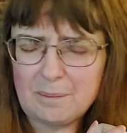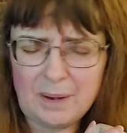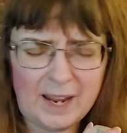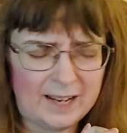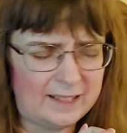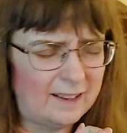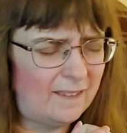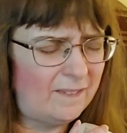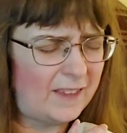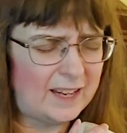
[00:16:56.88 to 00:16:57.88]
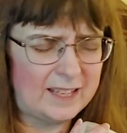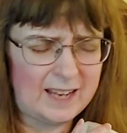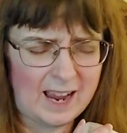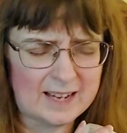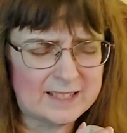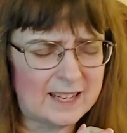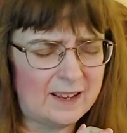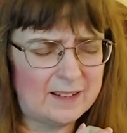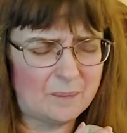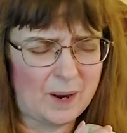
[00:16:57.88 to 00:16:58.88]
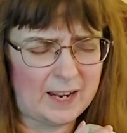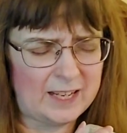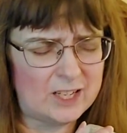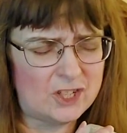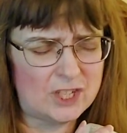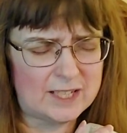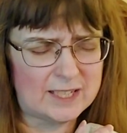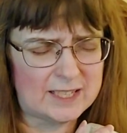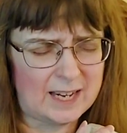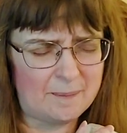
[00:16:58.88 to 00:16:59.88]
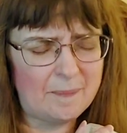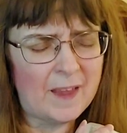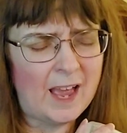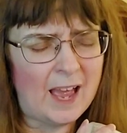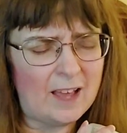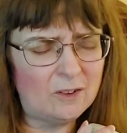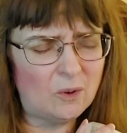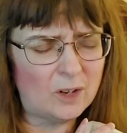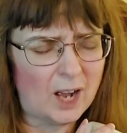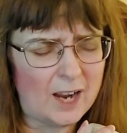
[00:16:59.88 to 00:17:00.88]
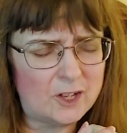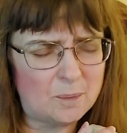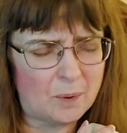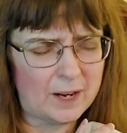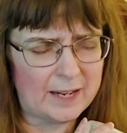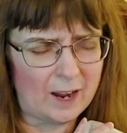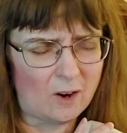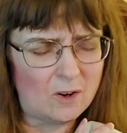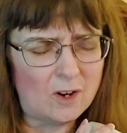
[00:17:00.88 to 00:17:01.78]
pain that he has and away in Jesus' name. And Lord, I do pray now